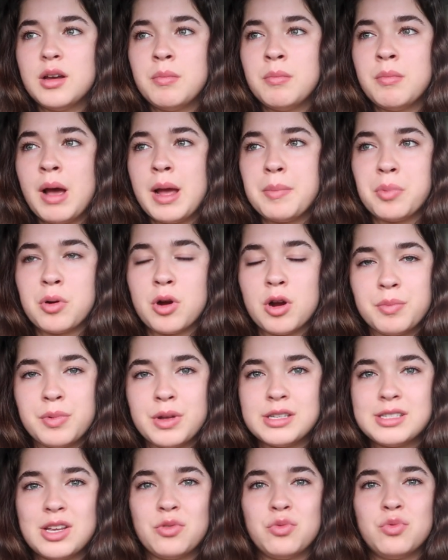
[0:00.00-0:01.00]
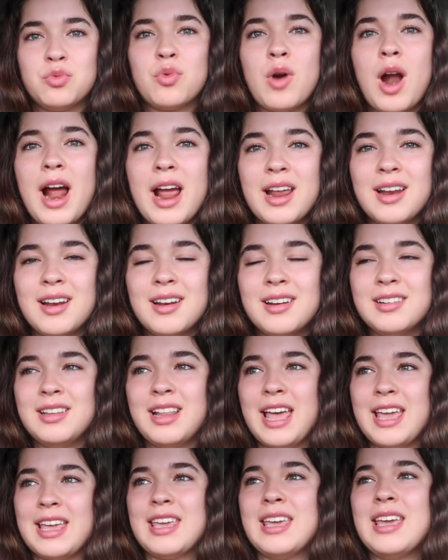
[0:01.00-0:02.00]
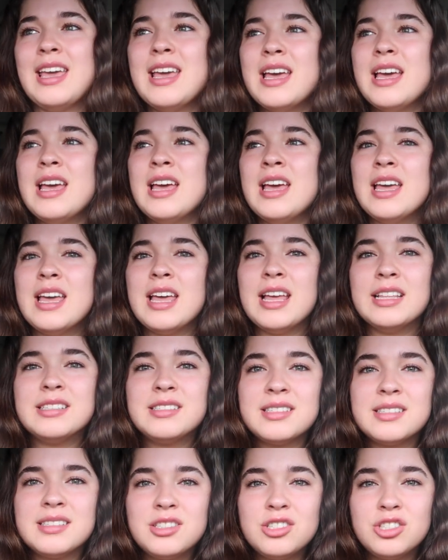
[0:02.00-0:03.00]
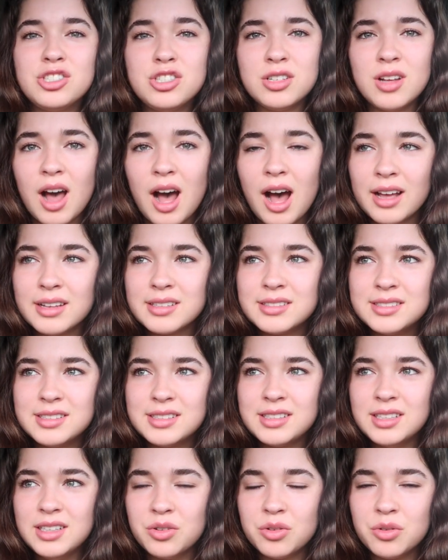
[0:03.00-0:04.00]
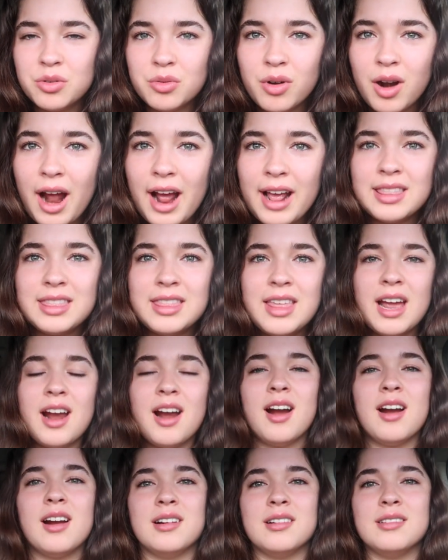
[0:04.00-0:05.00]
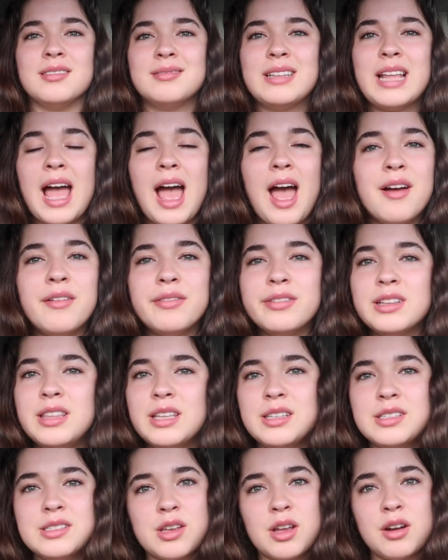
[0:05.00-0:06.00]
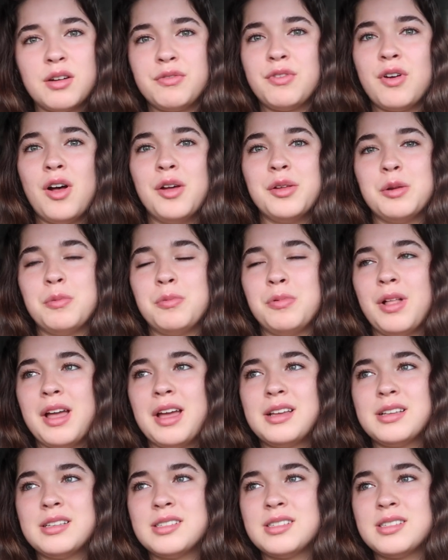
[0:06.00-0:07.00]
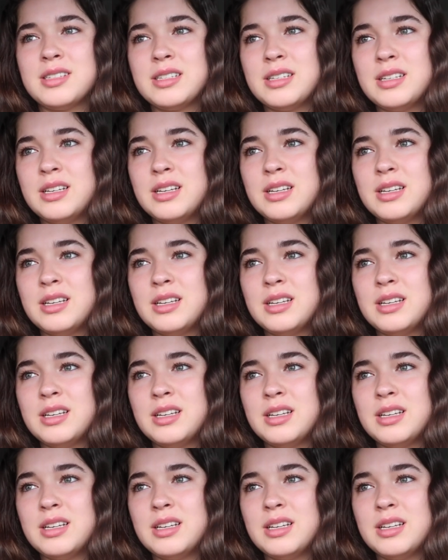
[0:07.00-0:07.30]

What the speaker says: my purpose. And right, like, it's just right there that everything's gonna fall into place.